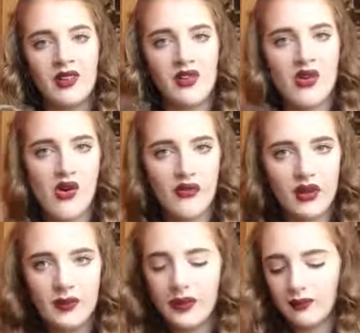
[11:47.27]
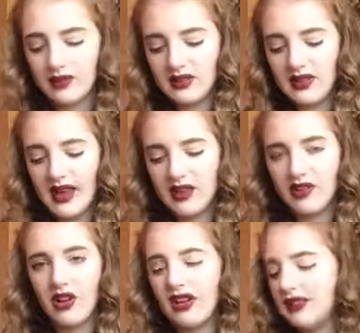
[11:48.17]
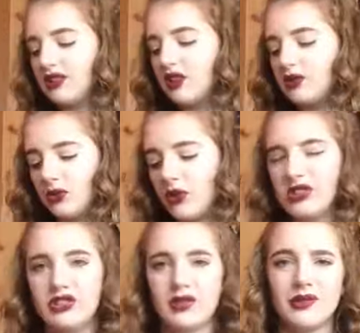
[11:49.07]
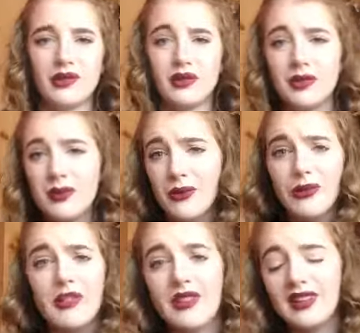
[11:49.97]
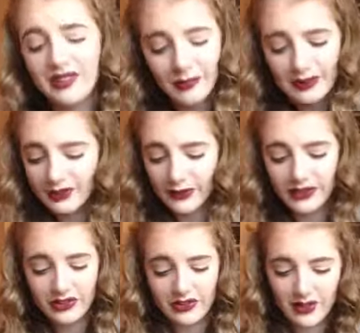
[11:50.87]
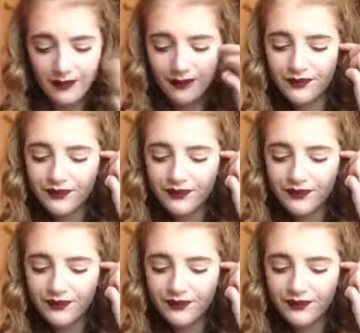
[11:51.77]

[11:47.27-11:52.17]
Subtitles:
Not very pigmented at all. I need to stop swatching them, so there's going to be overlays of me swatching them.